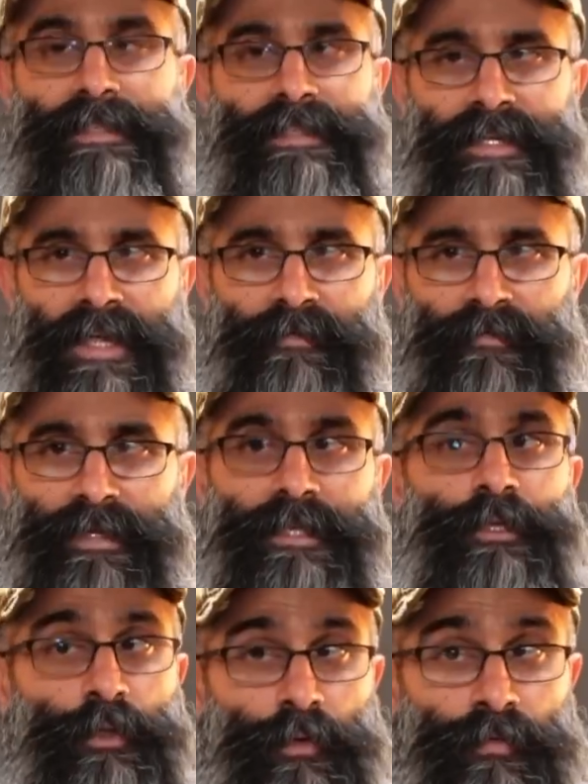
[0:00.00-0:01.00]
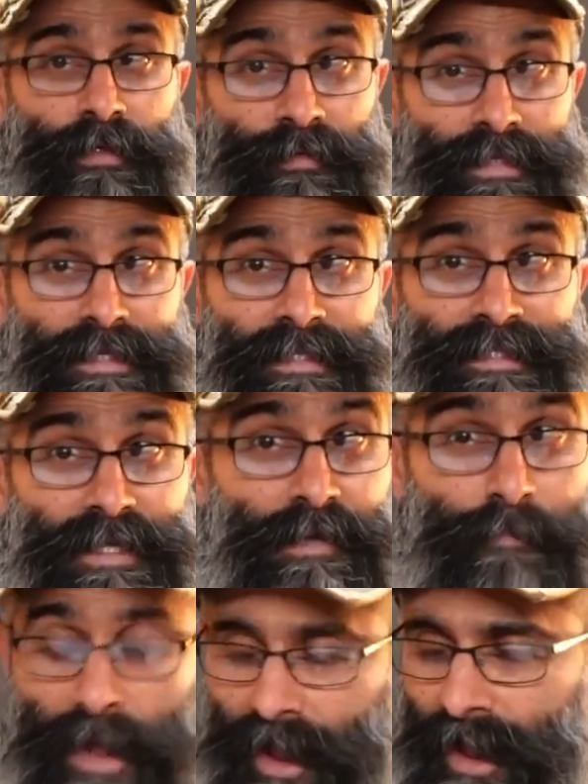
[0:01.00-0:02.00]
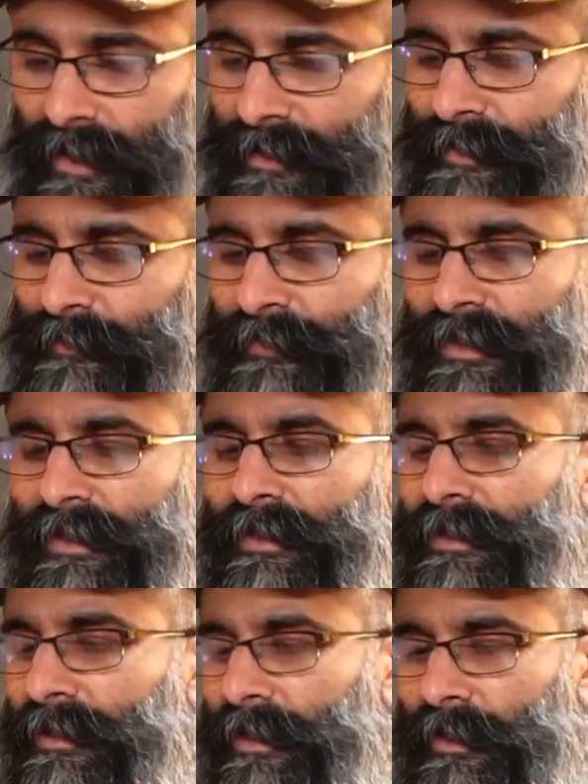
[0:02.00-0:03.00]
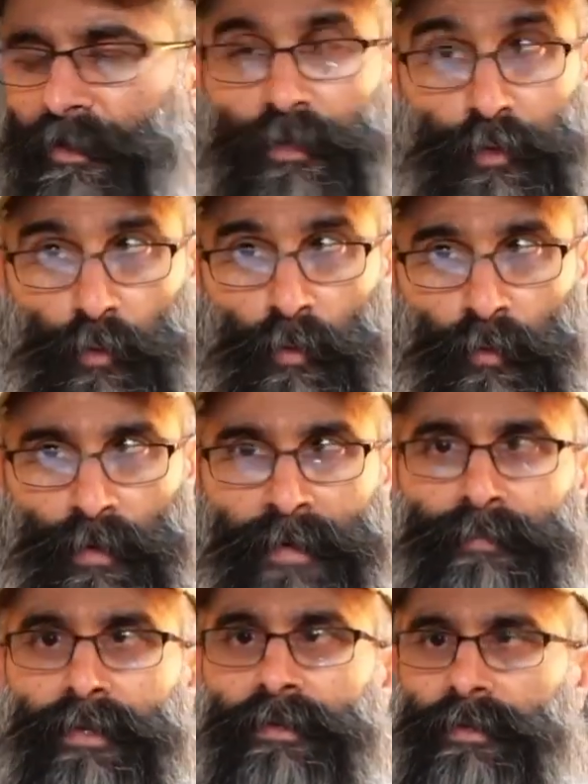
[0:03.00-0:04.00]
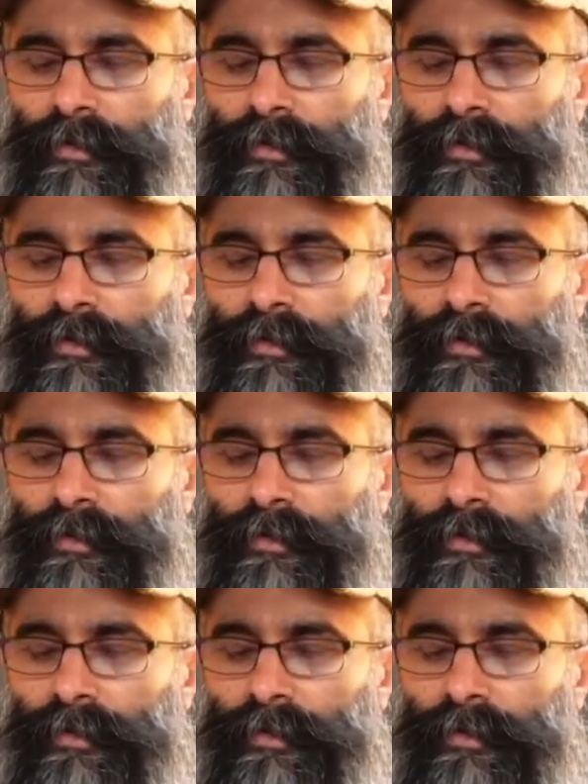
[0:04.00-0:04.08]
the CFV 250C back, the control grip,